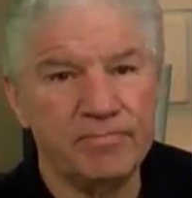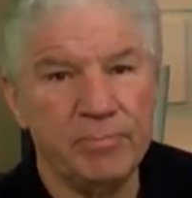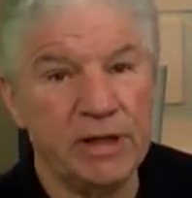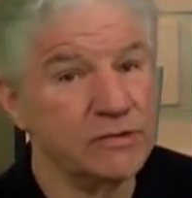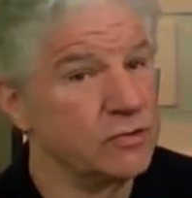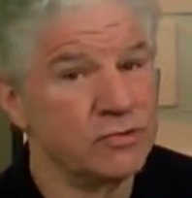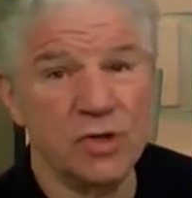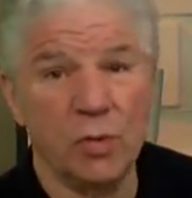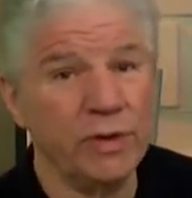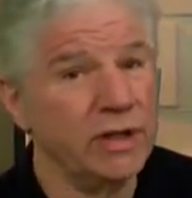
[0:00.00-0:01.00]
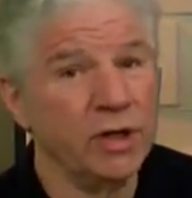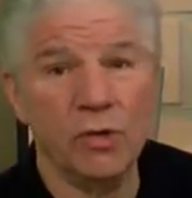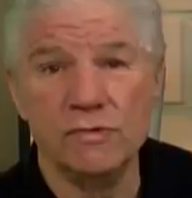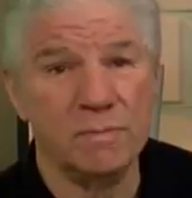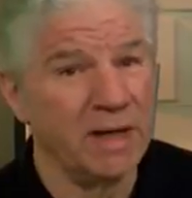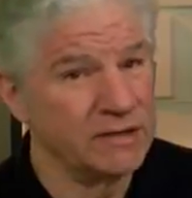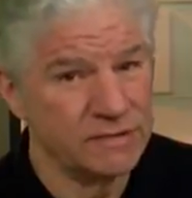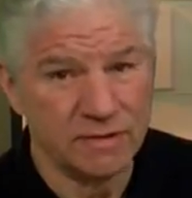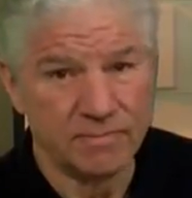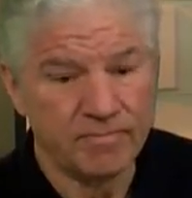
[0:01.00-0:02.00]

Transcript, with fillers: because there's no one that knows medicine.